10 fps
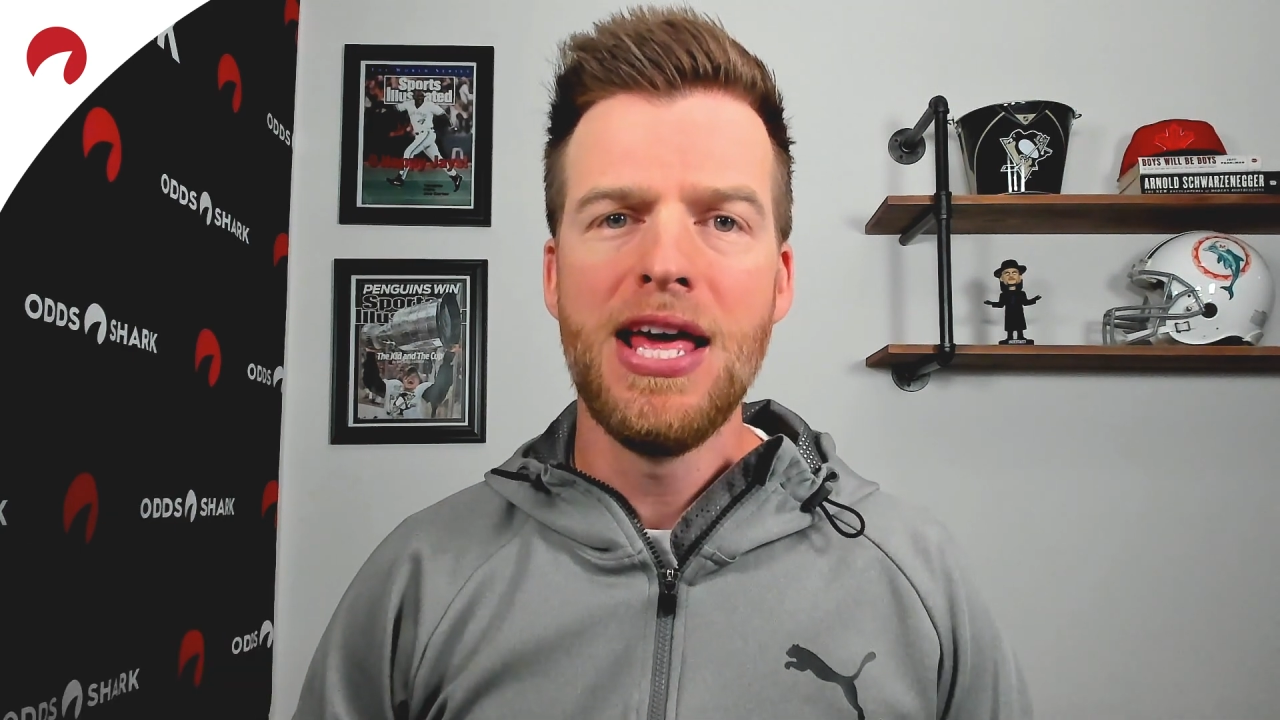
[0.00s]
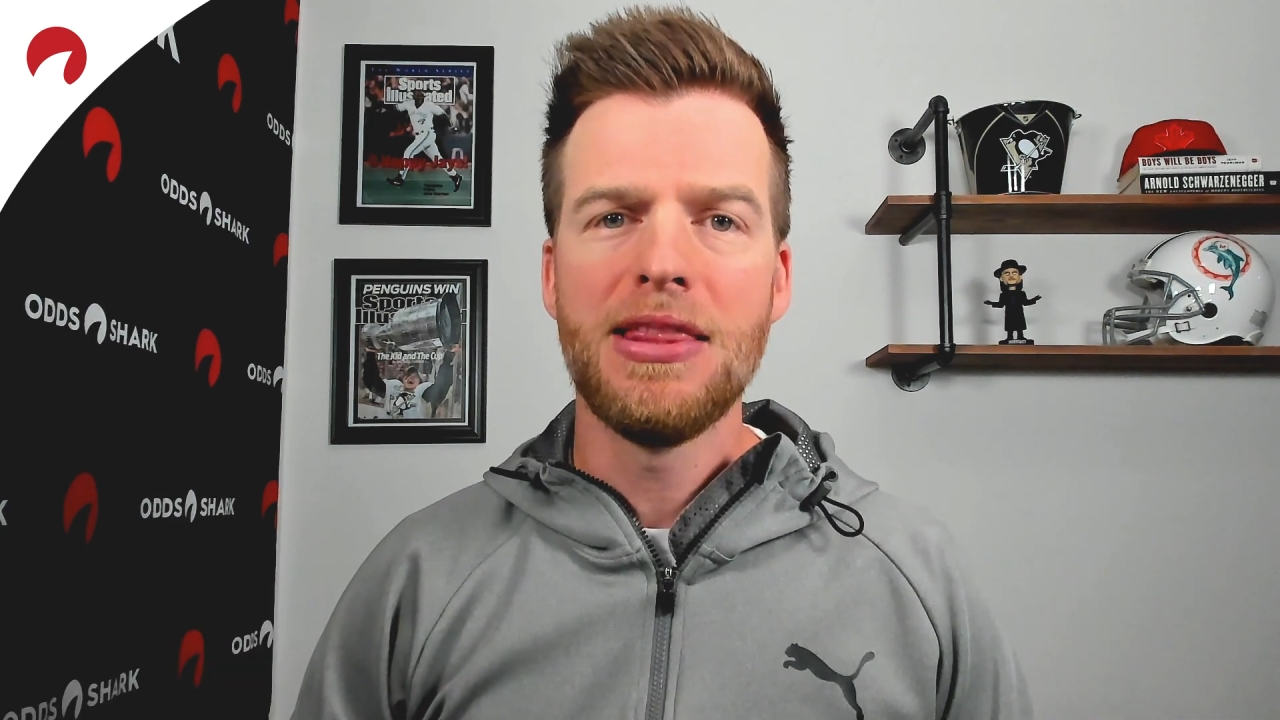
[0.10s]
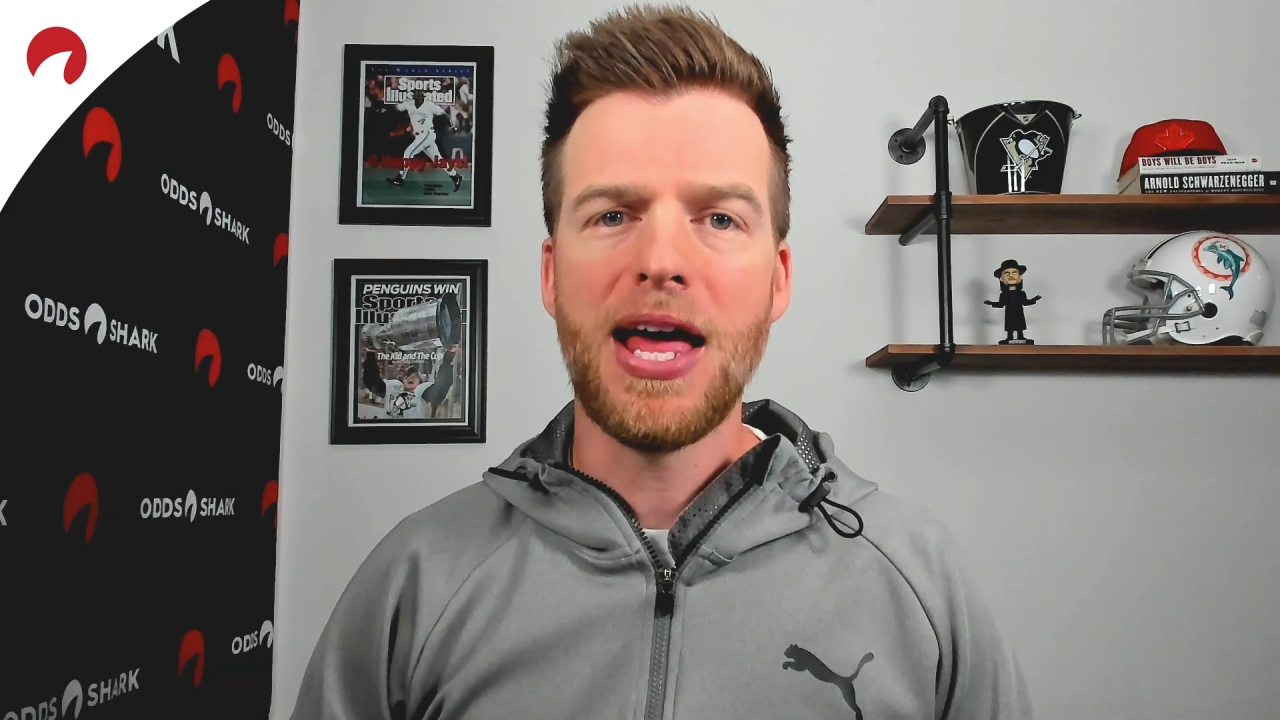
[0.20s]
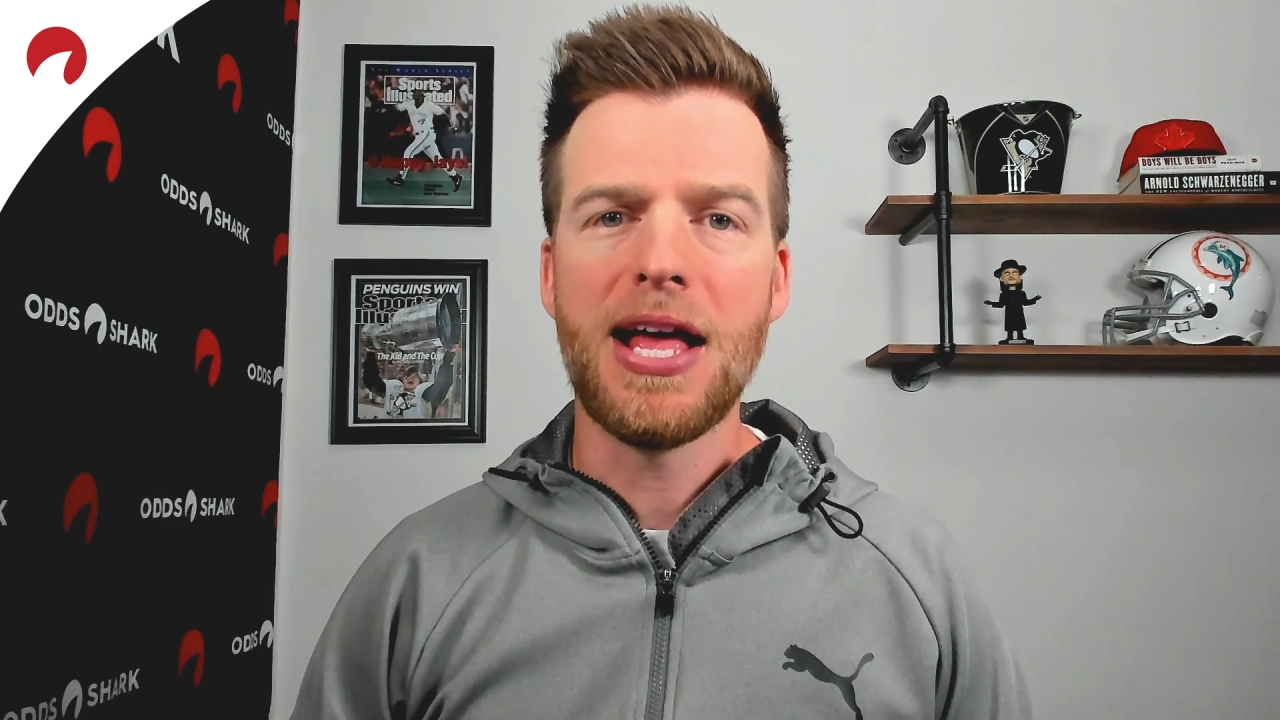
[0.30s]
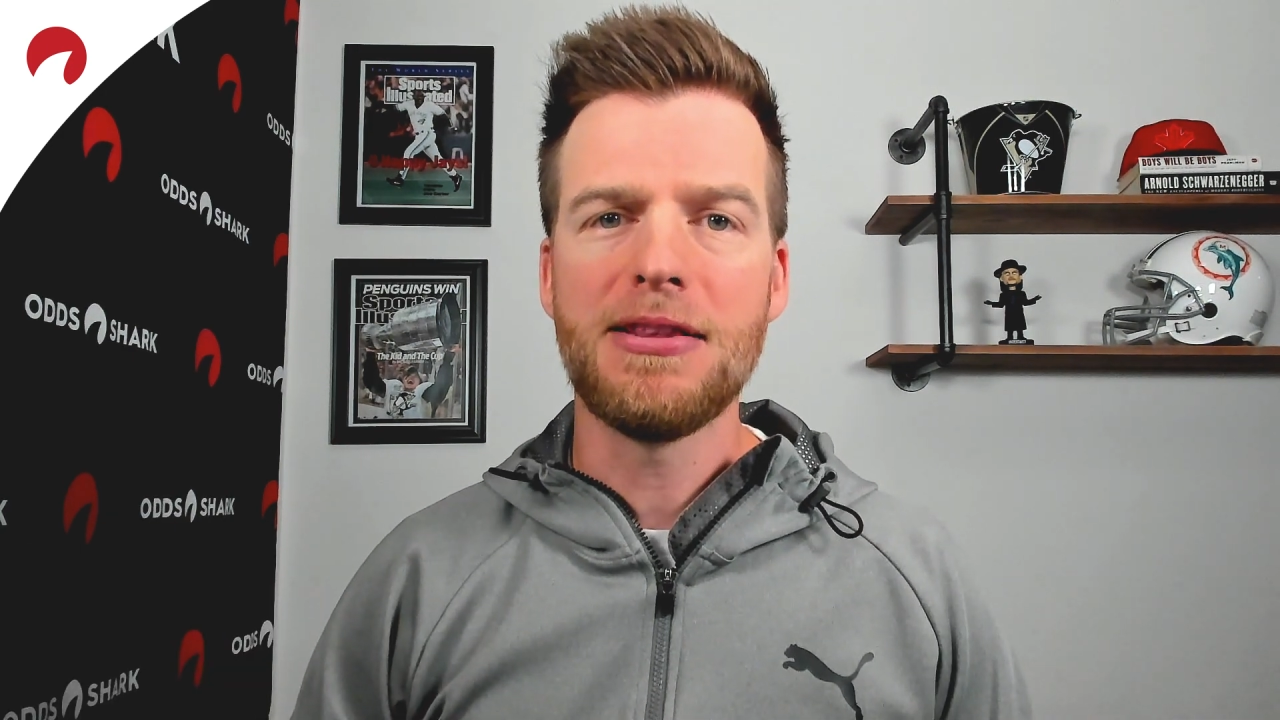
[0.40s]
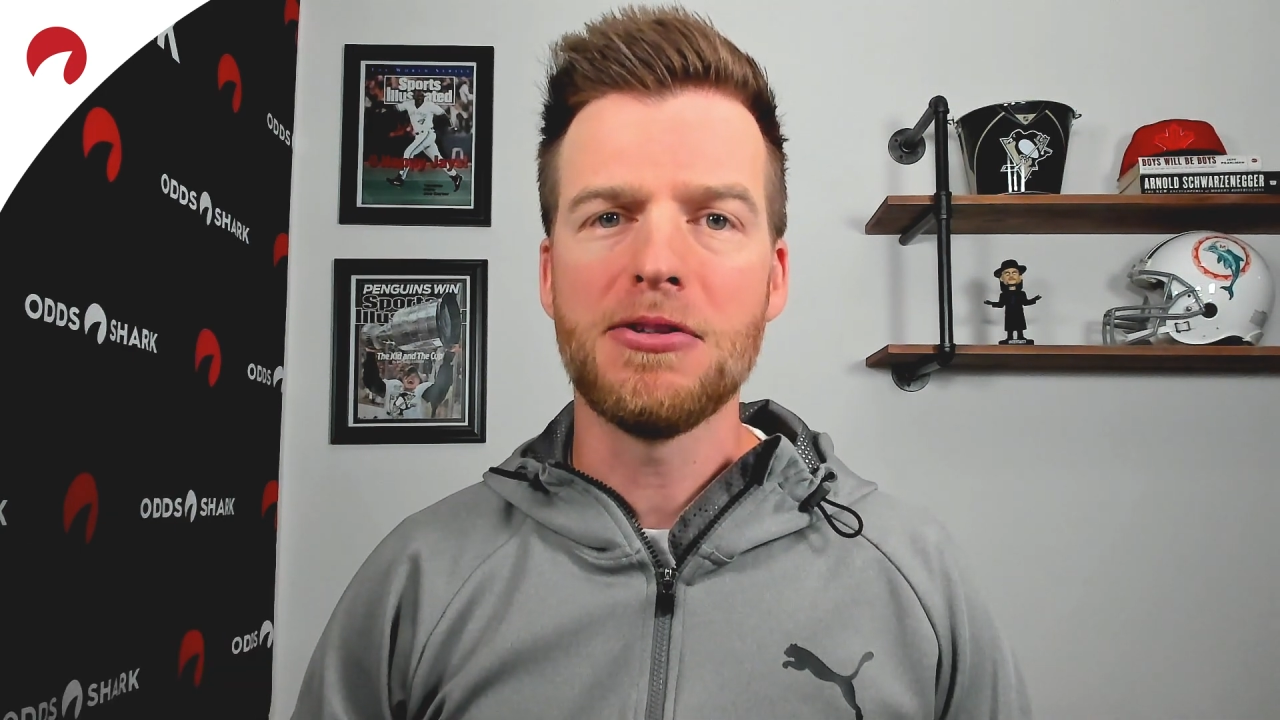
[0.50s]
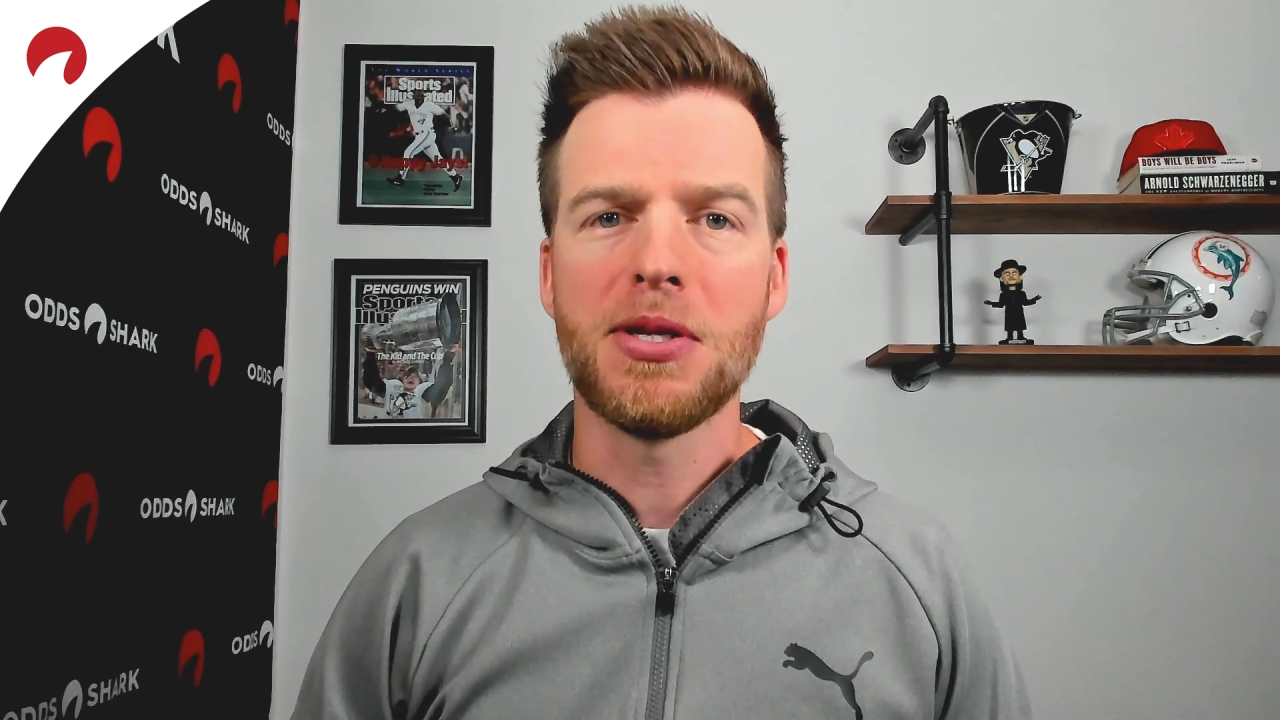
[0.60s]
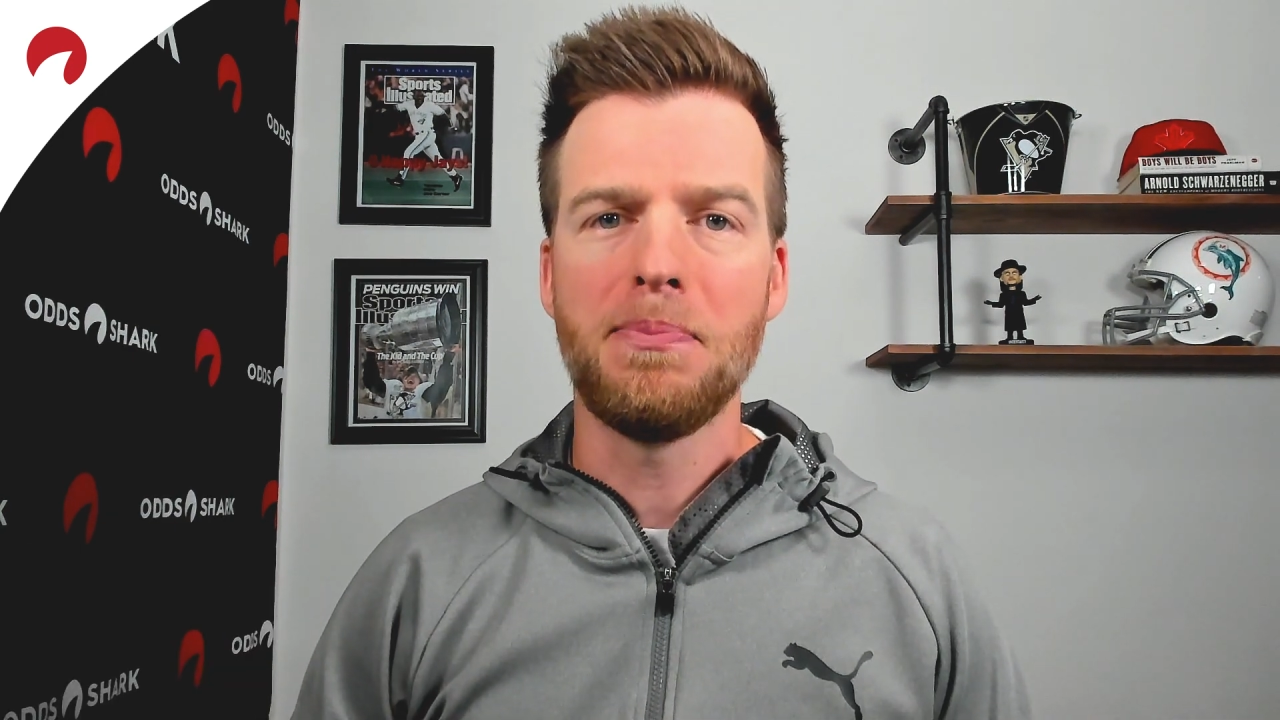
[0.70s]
that there's